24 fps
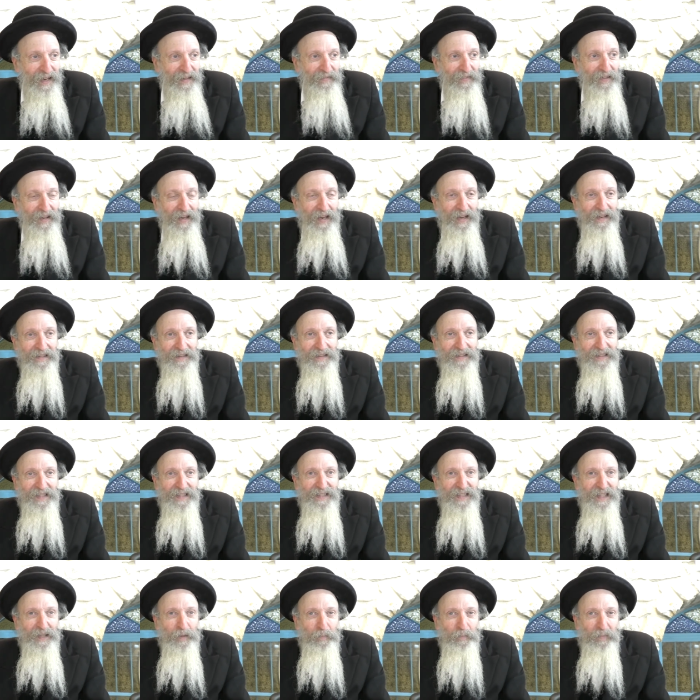and, and it
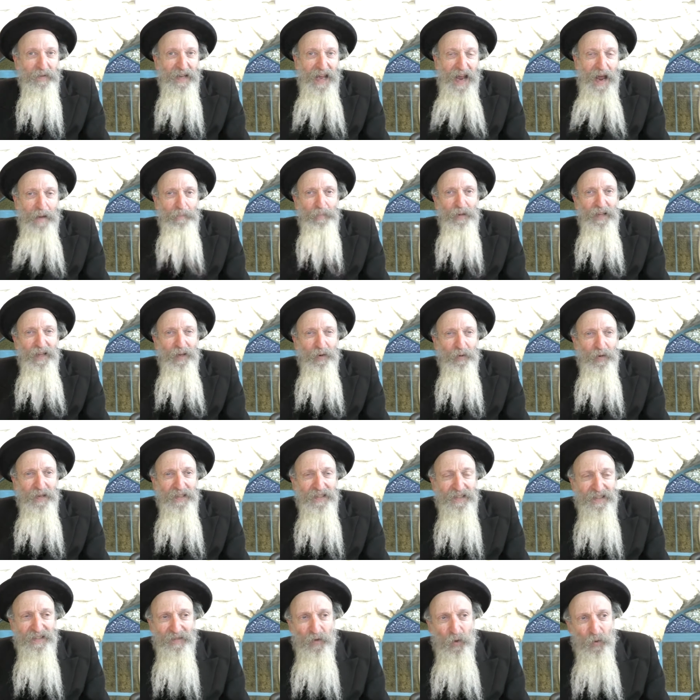says that the
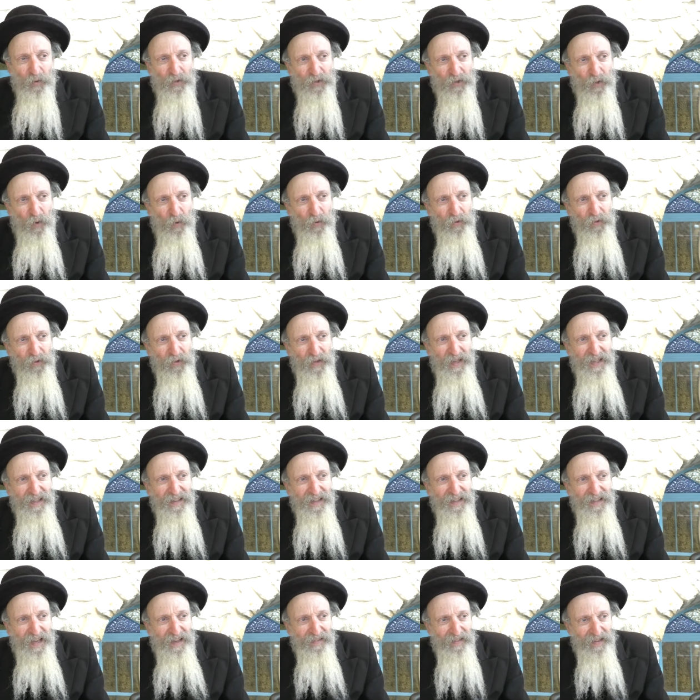capillaries can go so thin
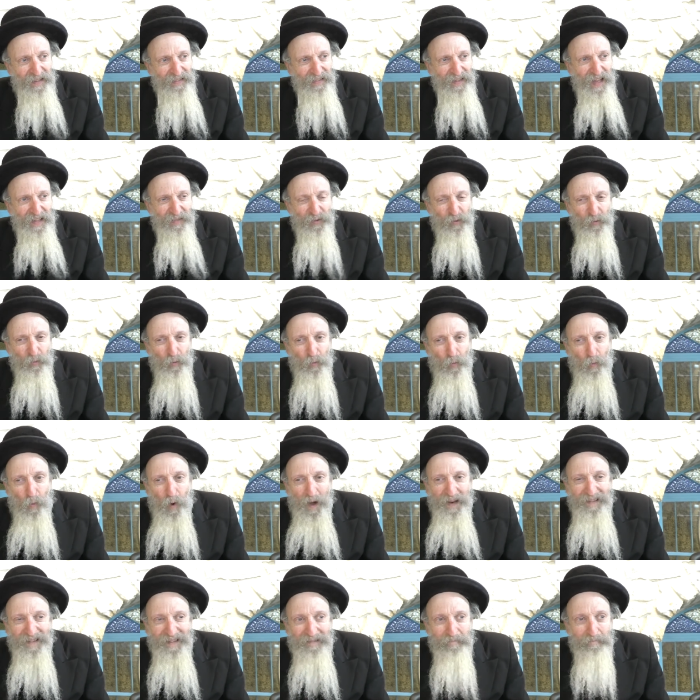that they let through
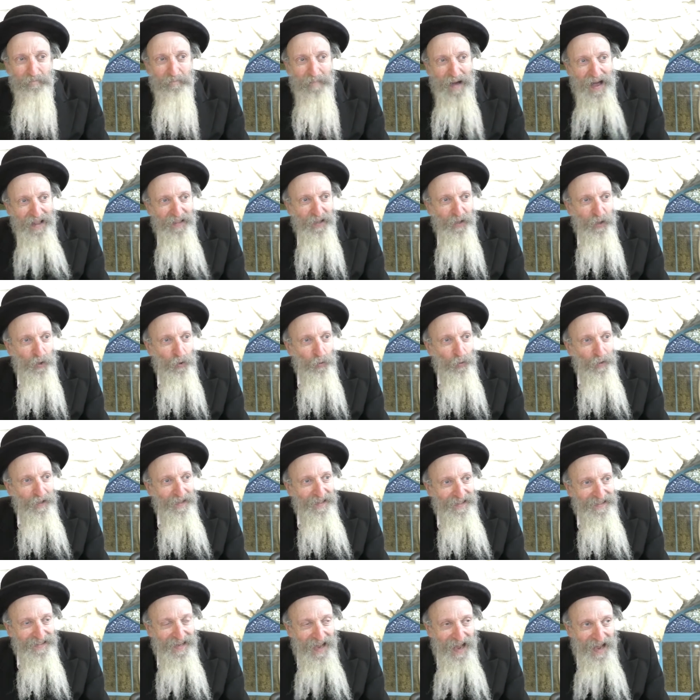one molecule at
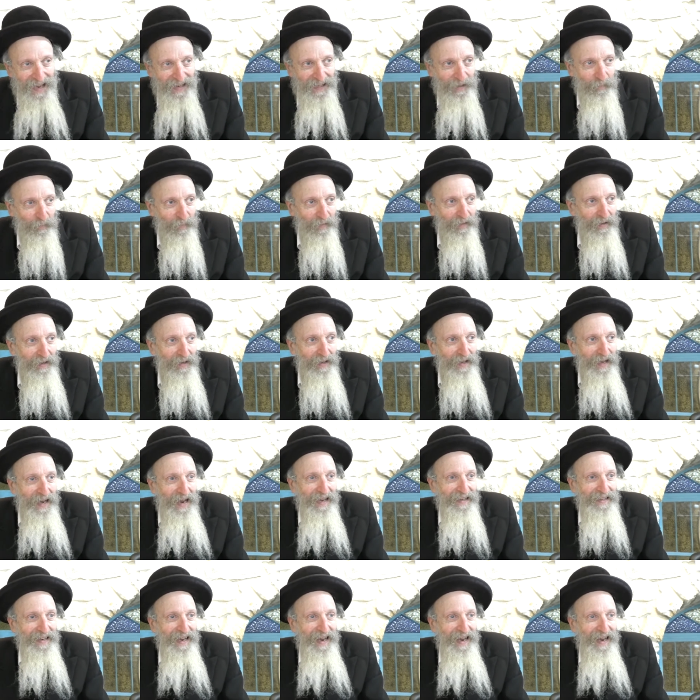a time, and